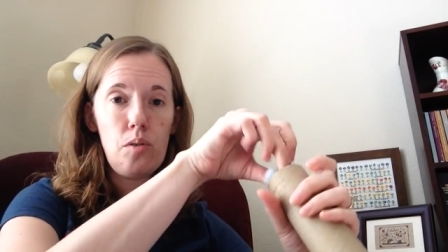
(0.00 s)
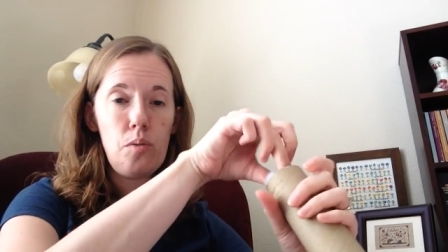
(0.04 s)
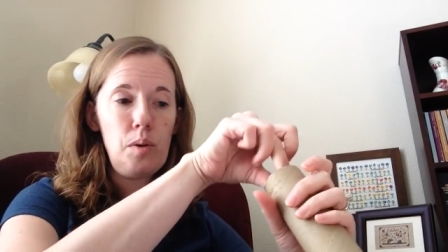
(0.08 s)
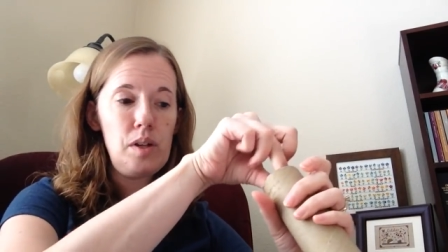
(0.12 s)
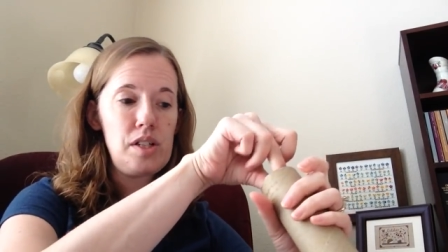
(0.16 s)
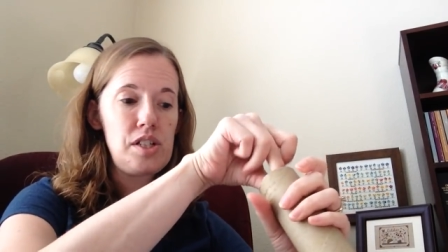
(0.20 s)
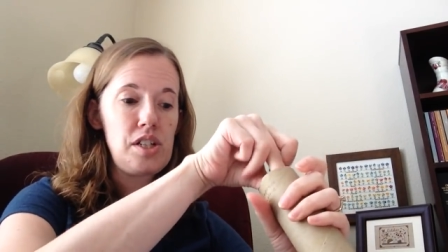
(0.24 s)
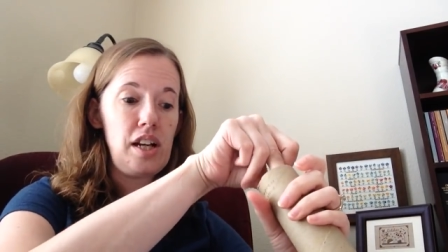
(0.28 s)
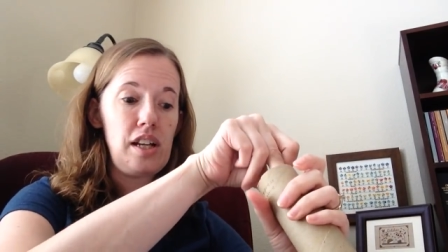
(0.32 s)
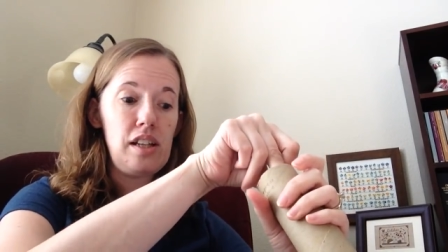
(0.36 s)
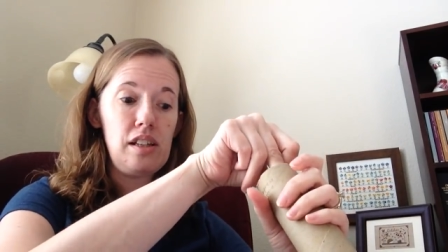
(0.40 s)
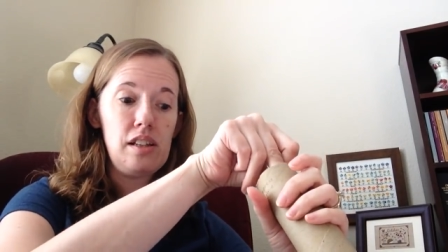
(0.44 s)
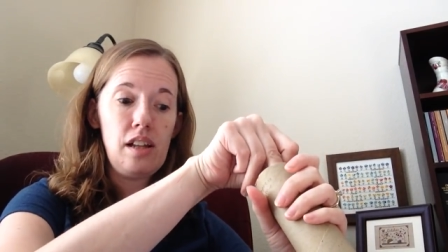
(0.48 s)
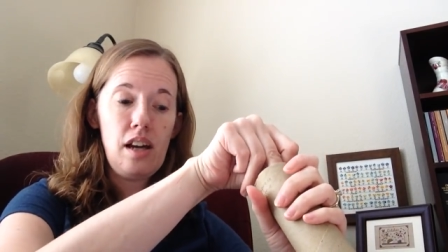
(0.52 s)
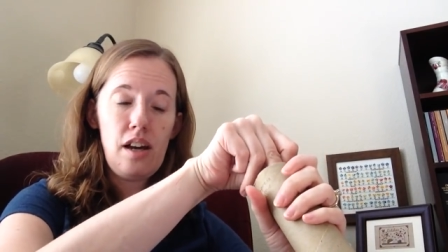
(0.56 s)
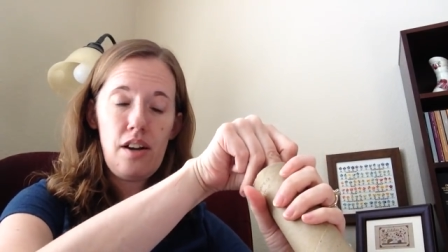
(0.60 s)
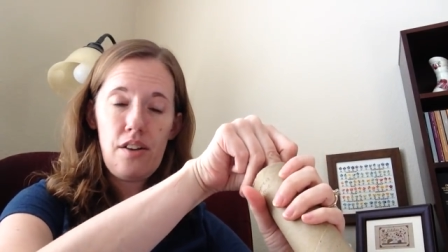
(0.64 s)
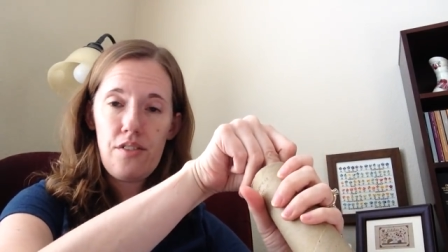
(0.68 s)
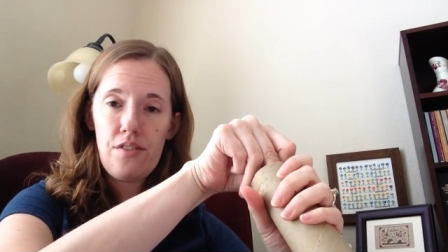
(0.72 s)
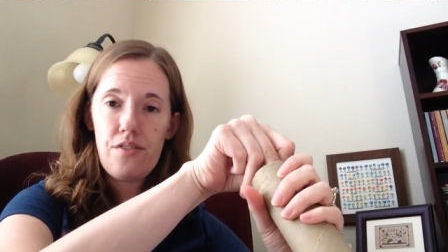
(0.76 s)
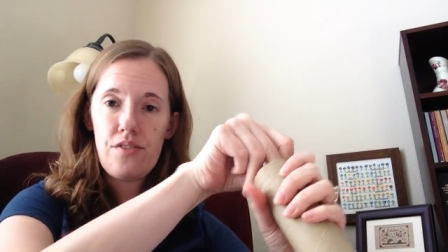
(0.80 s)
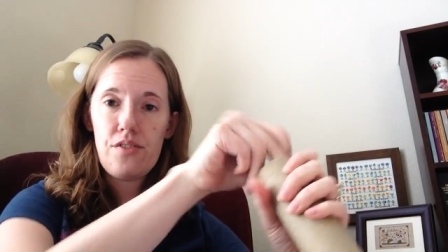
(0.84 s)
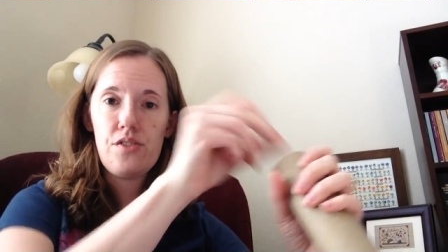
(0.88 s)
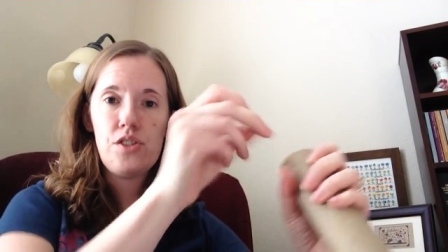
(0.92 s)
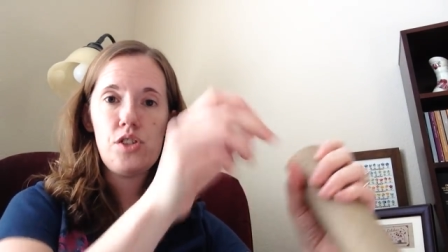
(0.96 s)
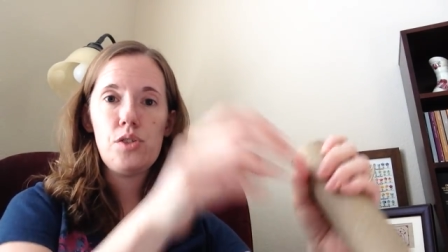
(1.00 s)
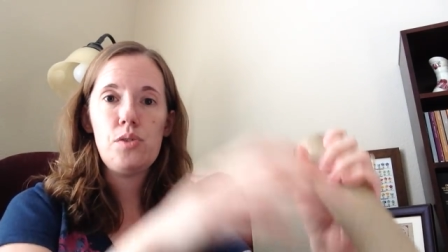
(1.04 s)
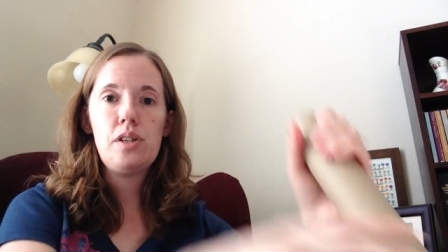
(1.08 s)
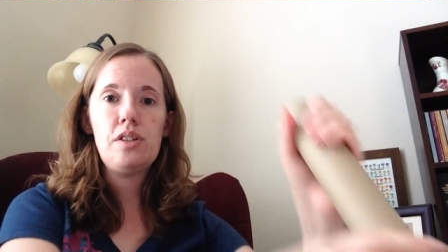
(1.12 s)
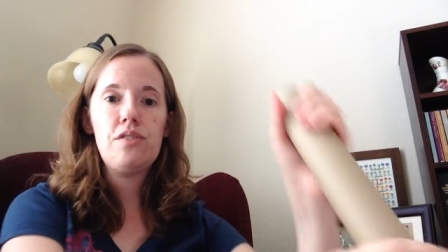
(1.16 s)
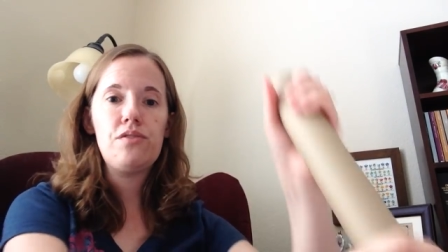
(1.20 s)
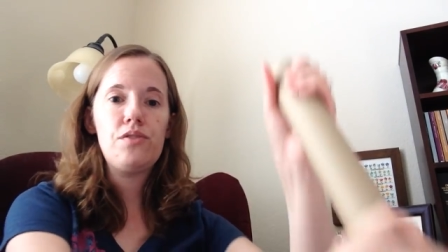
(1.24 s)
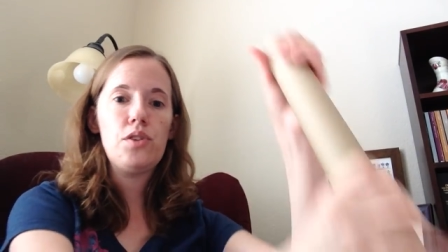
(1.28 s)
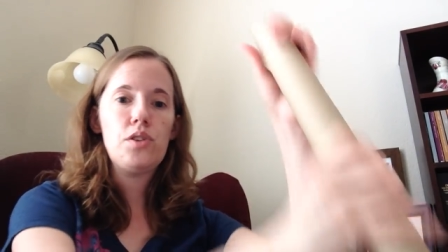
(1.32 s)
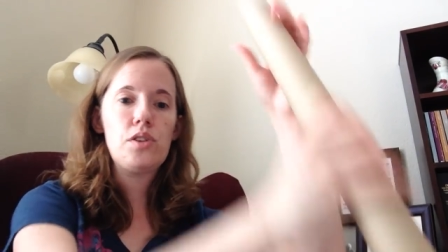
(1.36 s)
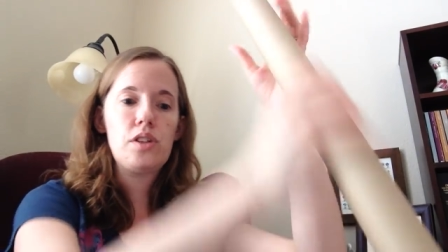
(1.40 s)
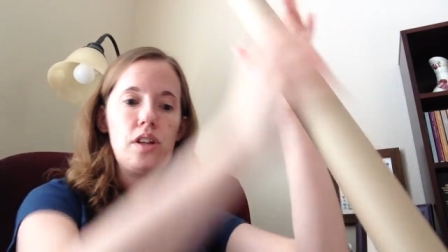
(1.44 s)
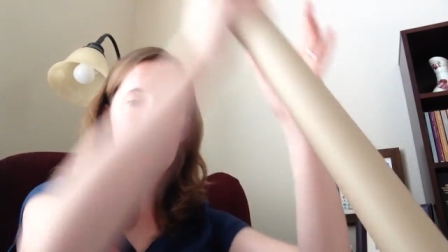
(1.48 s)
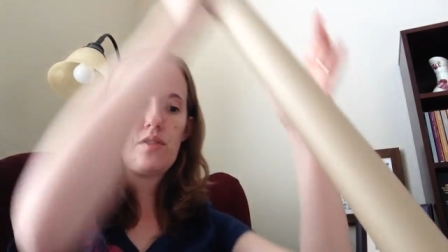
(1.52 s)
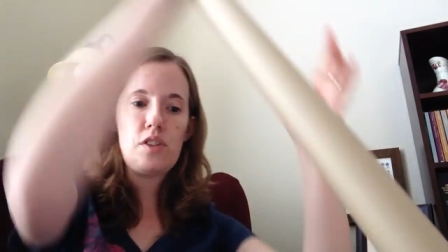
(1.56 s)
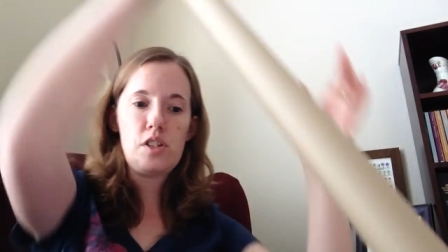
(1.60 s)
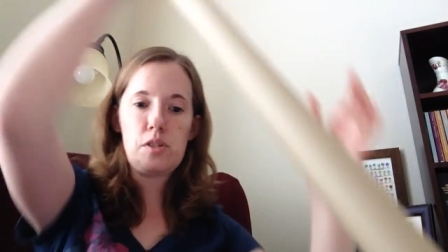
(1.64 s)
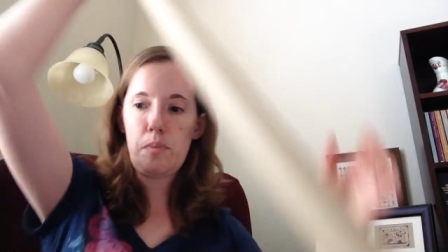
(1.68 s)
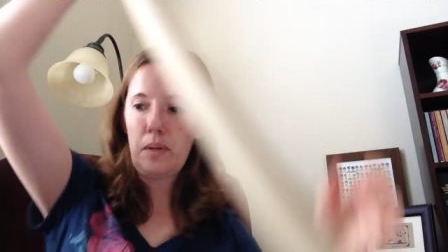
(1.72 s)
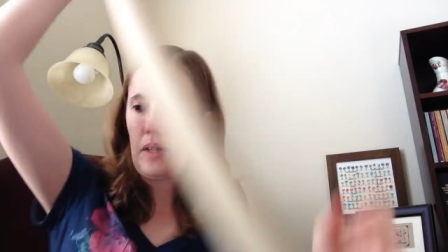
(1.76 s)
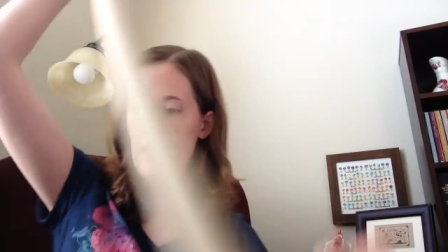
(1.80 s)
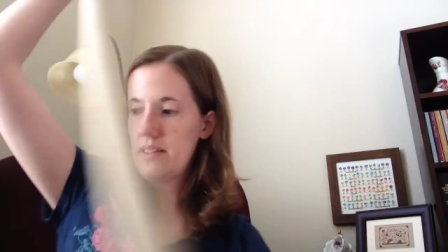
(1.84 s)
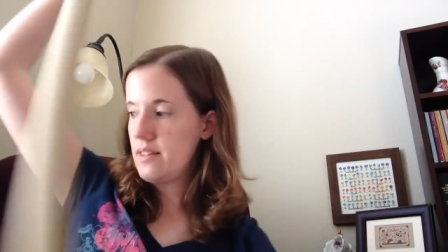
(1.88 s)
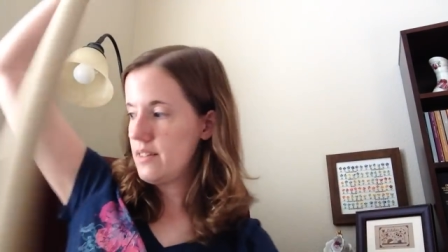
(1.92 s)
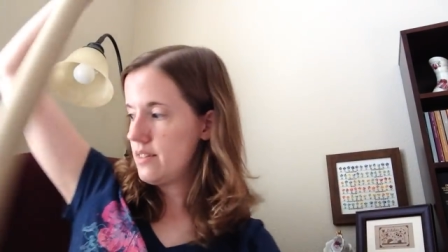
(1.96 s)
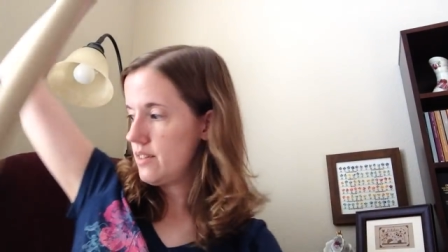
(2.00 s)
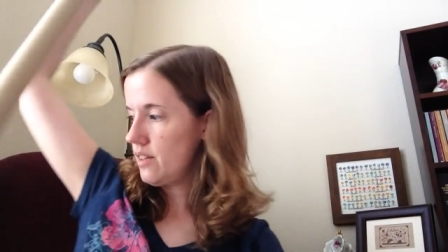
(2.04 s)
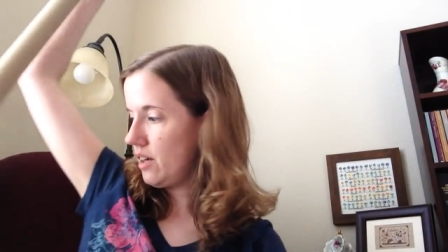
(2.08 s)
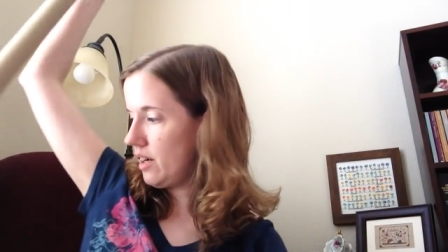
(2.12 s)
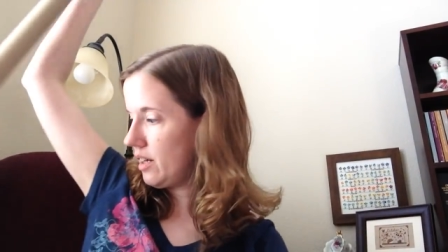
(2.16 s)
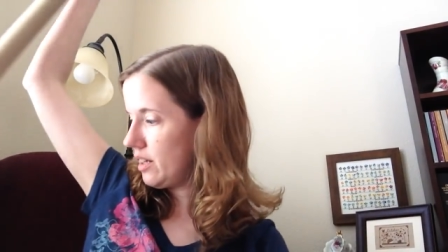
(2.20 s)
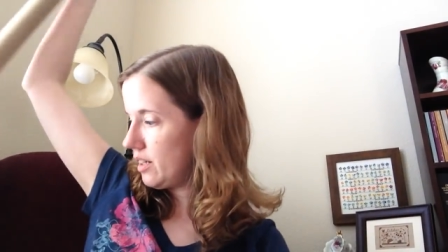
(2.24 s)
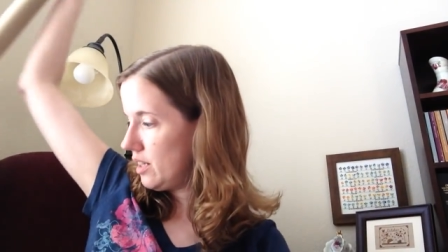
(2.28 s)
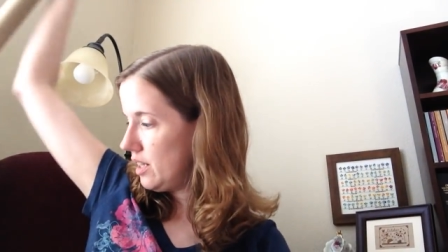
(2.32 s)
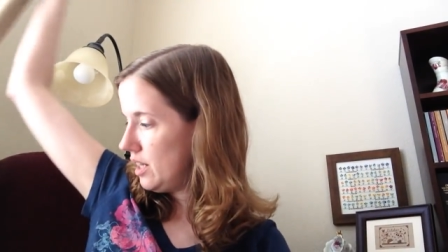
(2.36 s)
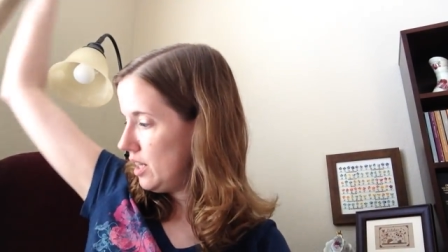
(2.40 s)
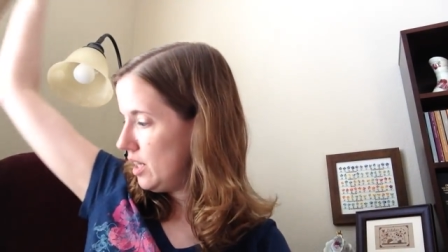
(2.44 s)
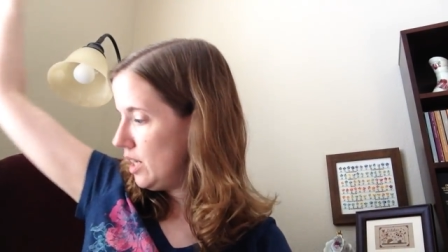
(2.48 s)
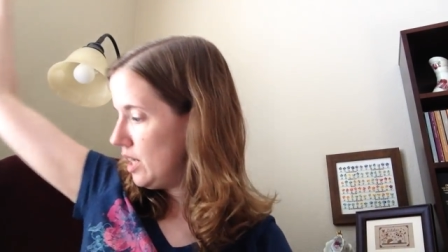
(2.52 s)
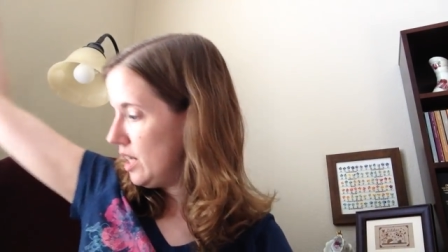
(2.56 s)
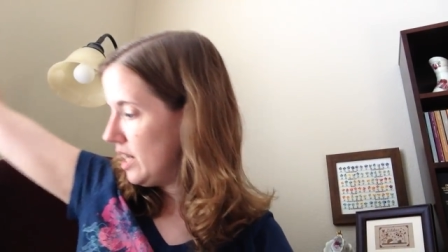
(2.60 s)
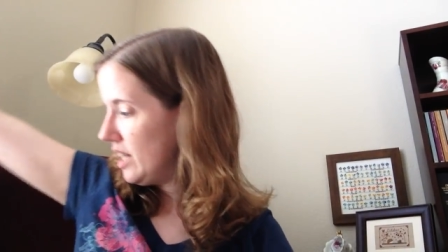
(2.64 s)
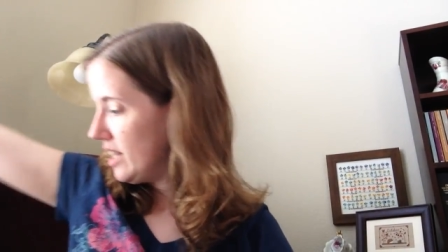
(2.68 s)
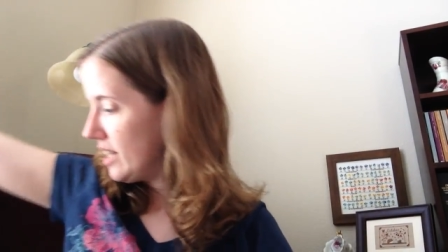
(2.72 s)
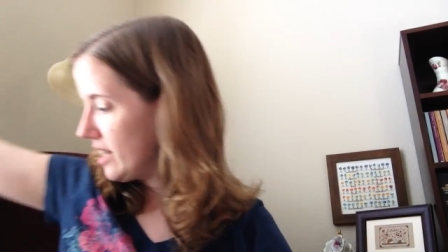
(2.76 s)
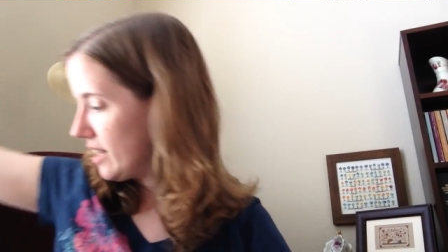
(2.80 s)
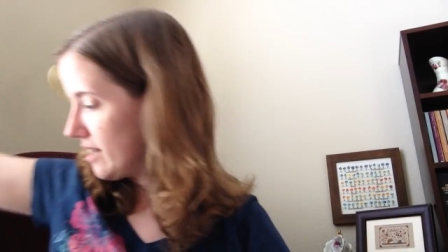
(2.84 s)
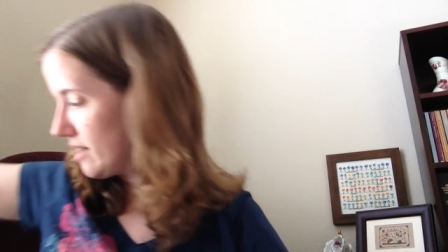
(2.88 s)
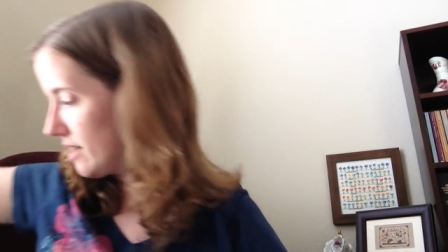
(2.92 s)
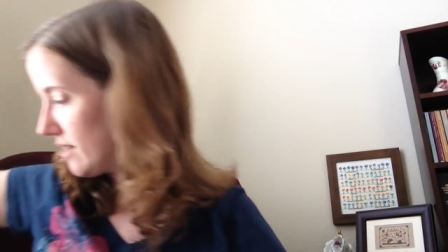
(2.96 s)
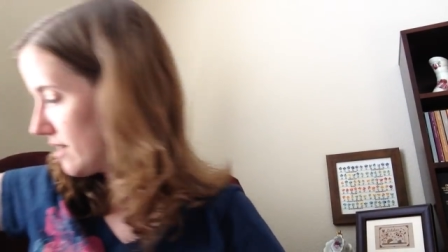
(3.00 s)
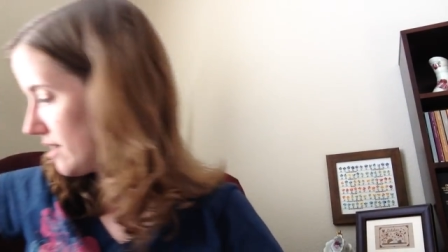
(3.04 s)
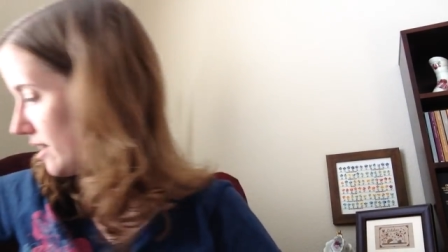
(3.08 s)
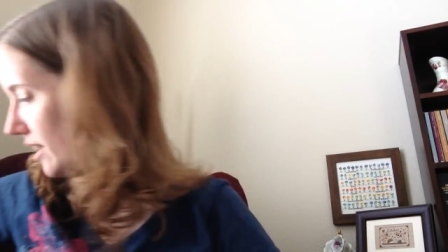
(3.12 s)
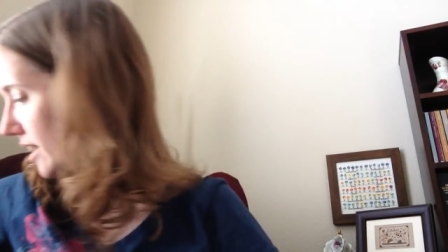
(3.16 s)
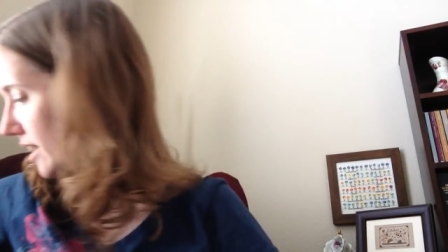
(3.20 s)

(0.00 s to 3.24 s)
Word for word: which I love doing full coverage pieces on because it's